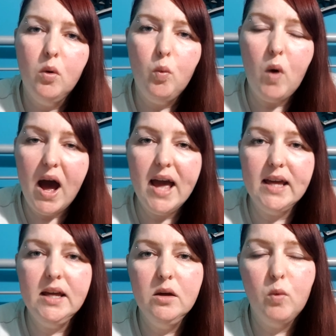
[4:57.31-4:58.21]

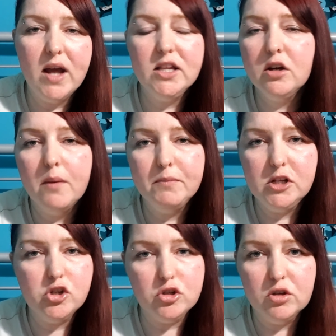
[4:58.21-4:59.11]
Why? Why do
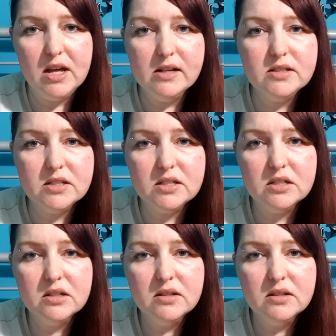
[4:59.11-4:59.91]
companies do this?